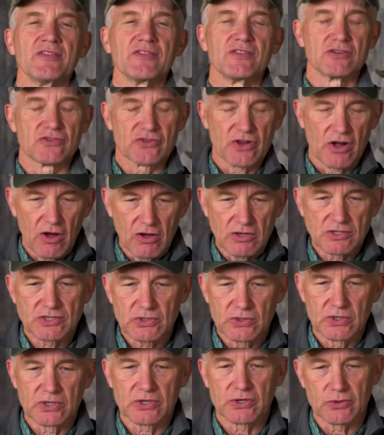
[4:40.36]
There's
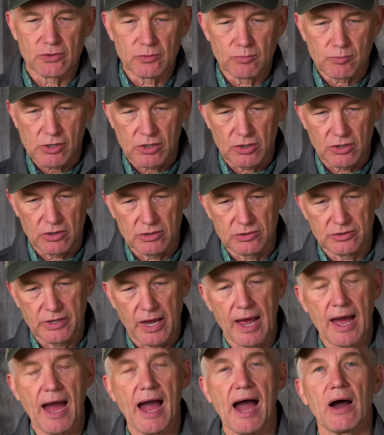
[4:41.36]
also a group called
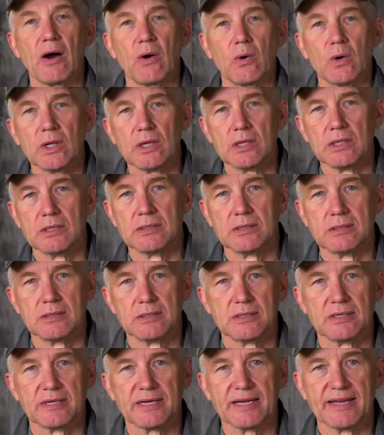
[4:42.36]
Howl,
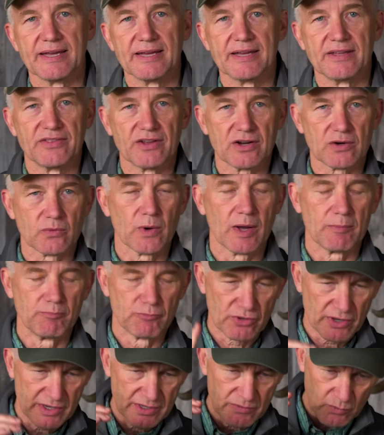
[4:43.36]
and their
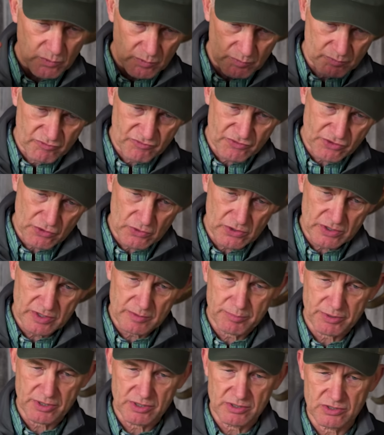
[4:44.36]
website, we'll throw it
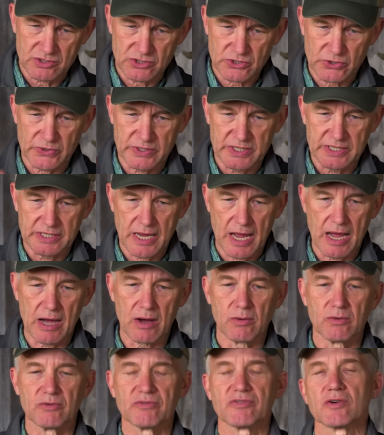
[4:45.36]
up here on the screen,
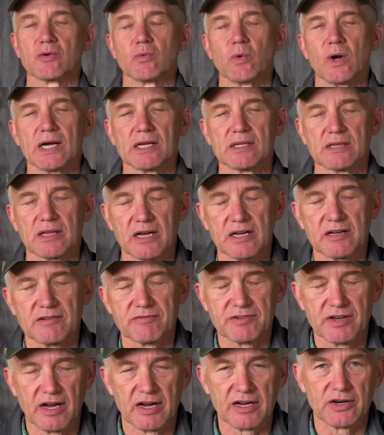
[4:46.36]

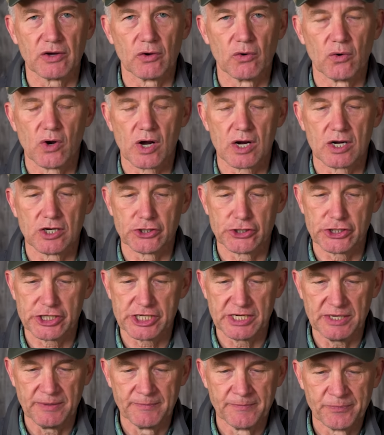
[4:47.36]

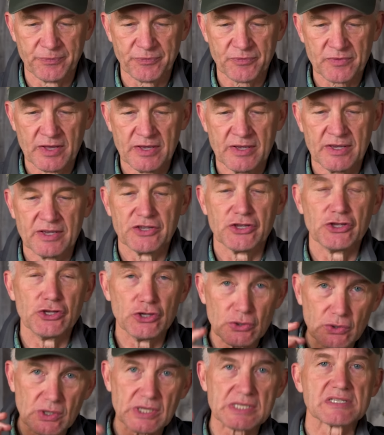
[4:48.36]
howlforwildlife.org.
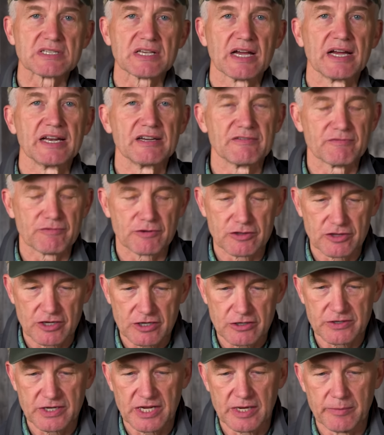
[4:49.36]
You can sign up for
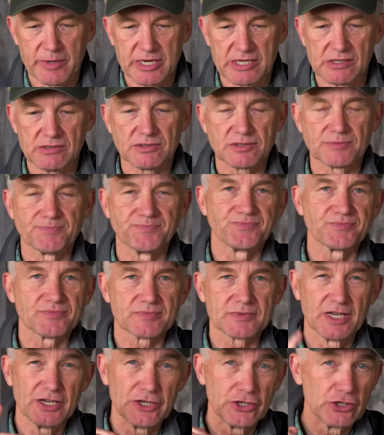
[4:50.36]
their emails,
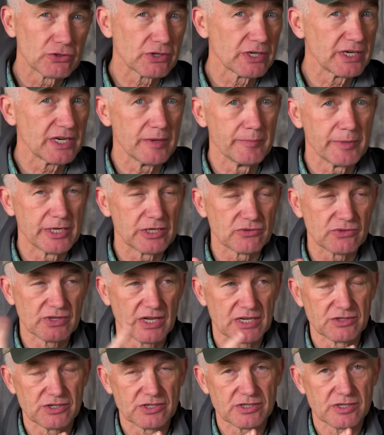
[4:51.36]
and you'll get emails
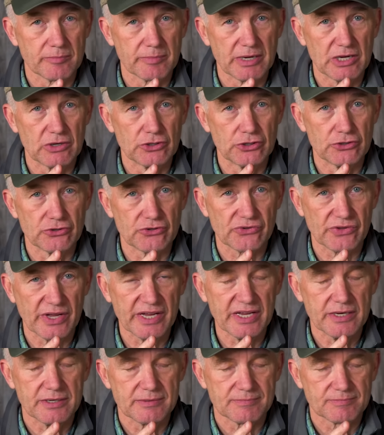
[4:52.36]
not just about your
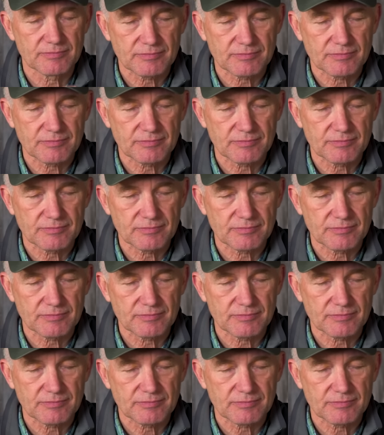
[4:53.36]
state